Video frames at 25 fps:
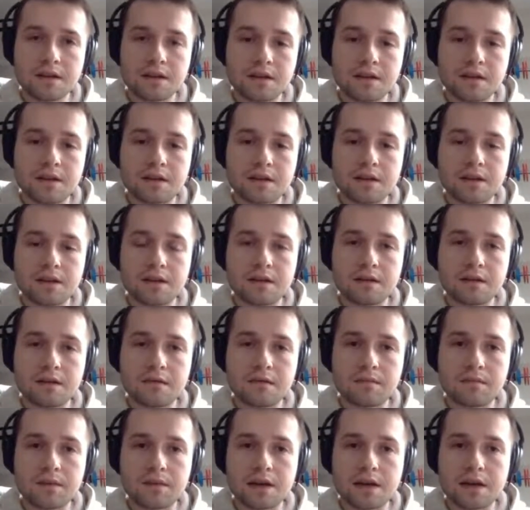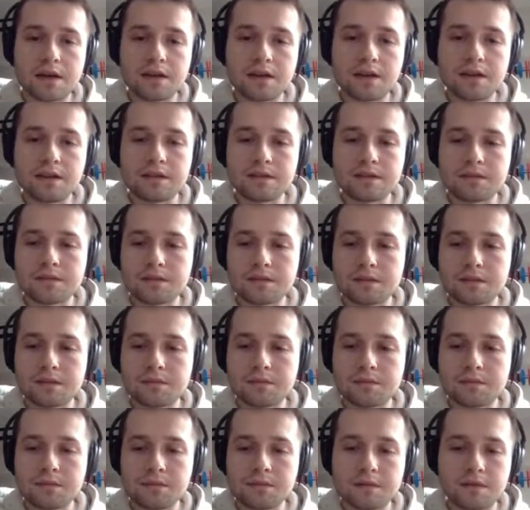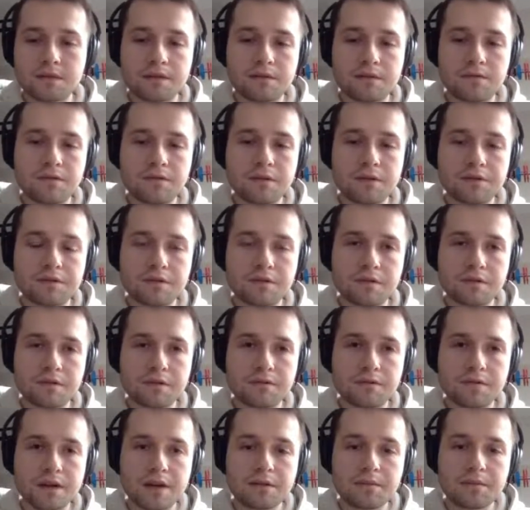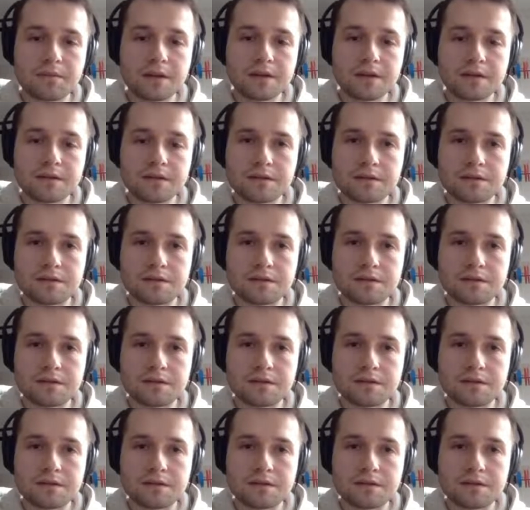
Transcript: uh, I need some uh, virtual environment.